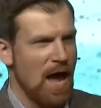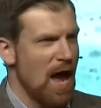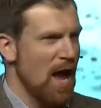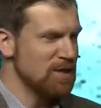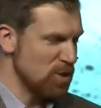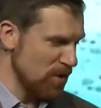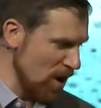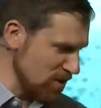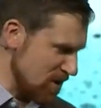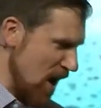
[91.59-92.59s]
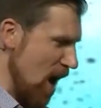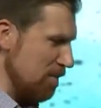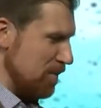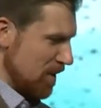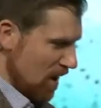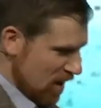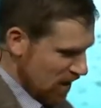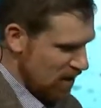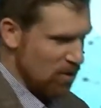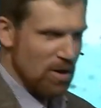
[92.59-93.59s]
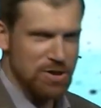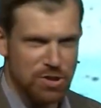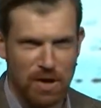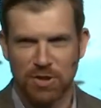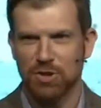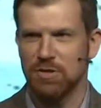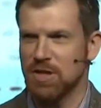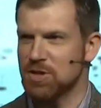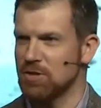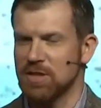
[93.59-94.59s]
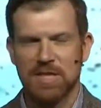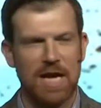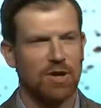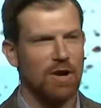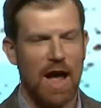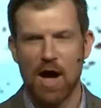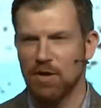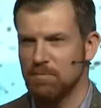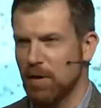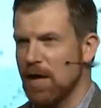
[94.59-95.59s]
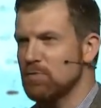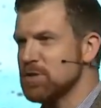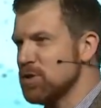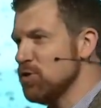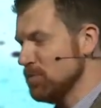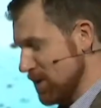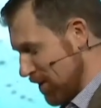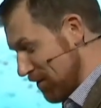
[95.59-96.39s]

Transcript: And so they all stop and they, they get her on a stretcher and they start to take her out, and play resumes. And on the